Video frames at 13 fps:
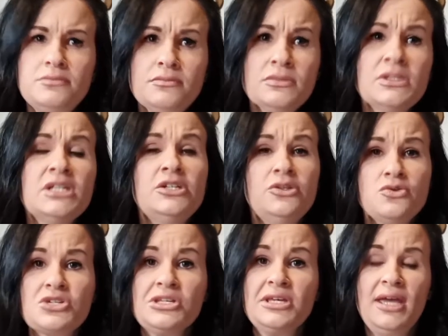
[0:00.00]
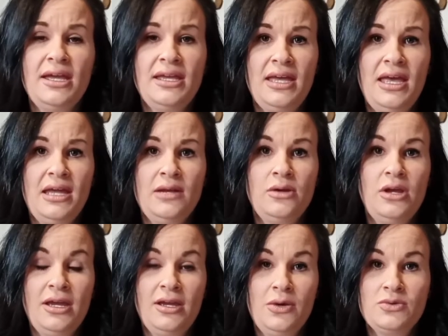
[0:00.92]
Usually, again,
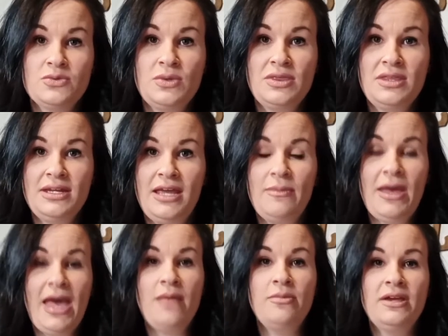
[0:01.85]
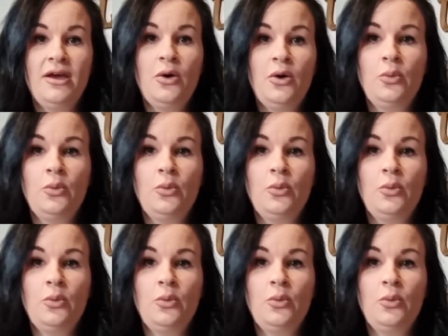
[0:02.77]
it goes with the name Abigail.